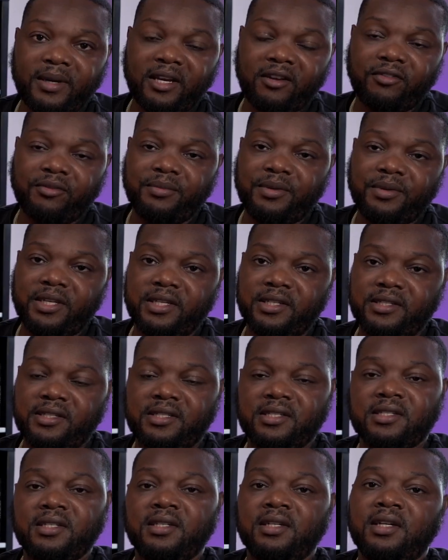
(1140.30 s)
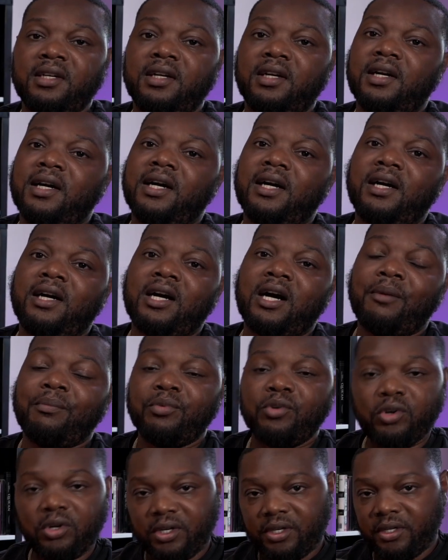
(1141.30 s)
from this. I'm
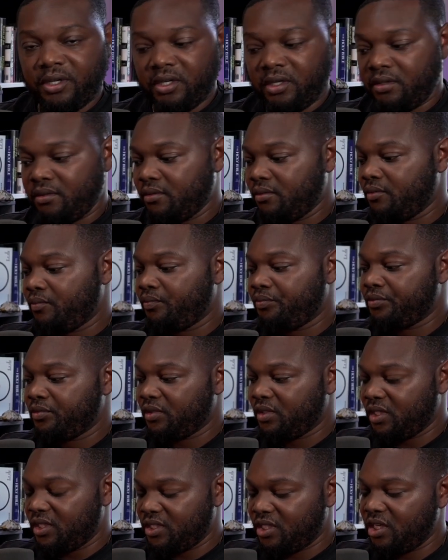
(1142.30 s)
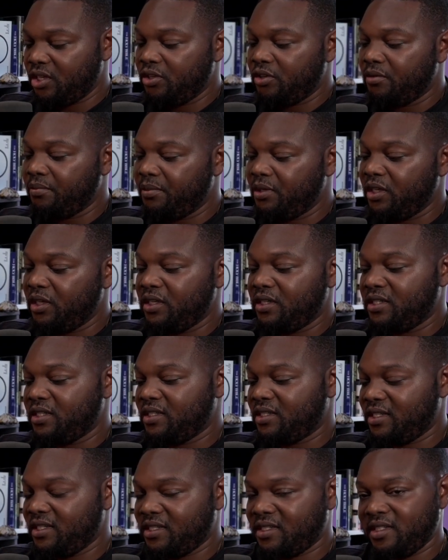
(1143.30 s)
gonna continue to be
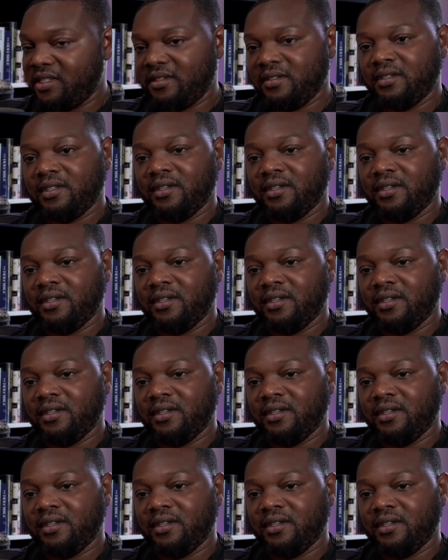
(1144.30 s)
consistent.